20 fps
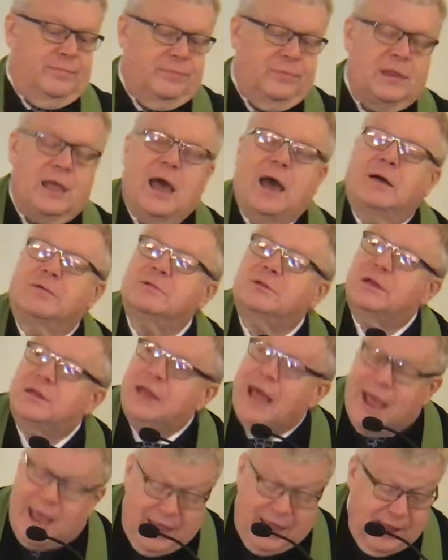Now,
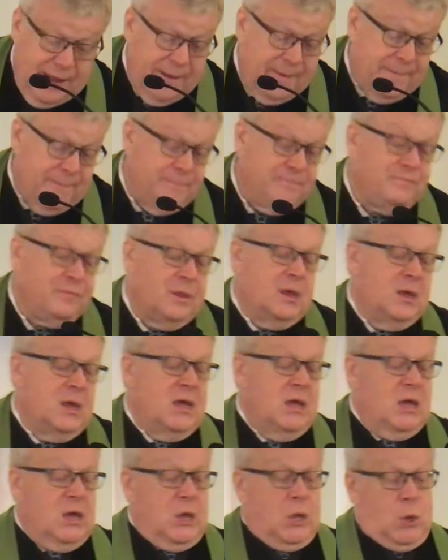today,
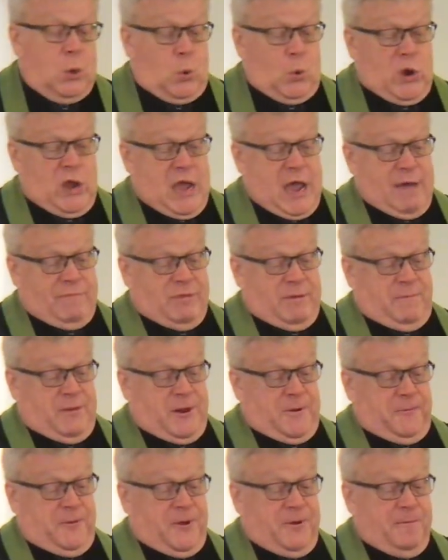we have the
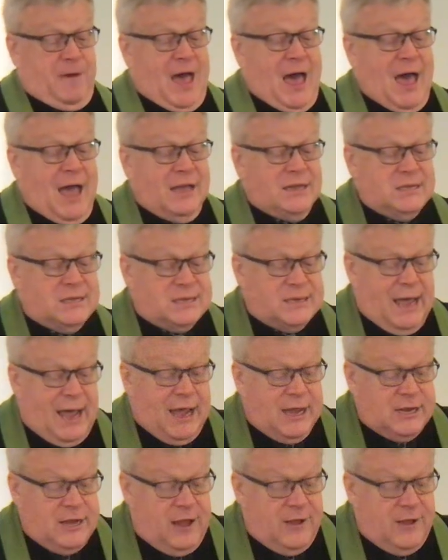benefit of hindsight